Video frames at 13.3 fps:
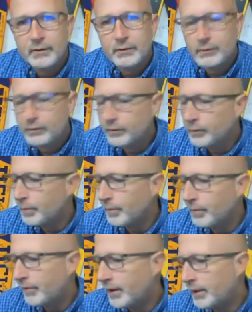
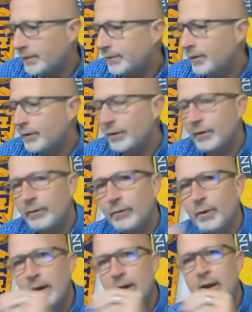super fun to do this
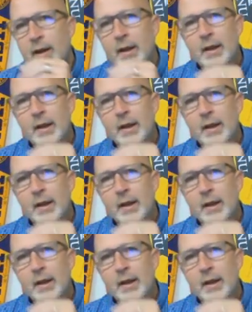one.